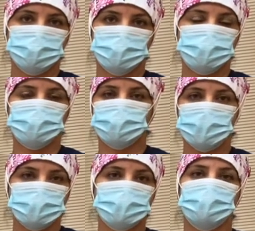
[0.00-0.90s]

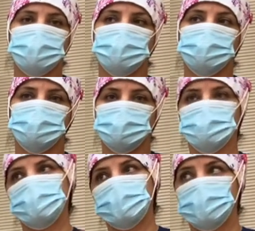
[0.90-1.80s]
distress
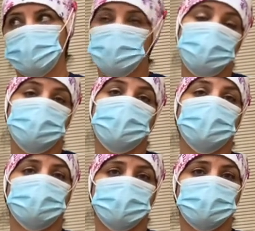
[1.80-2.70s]
and even
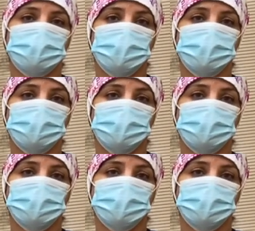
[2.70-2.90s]
failure.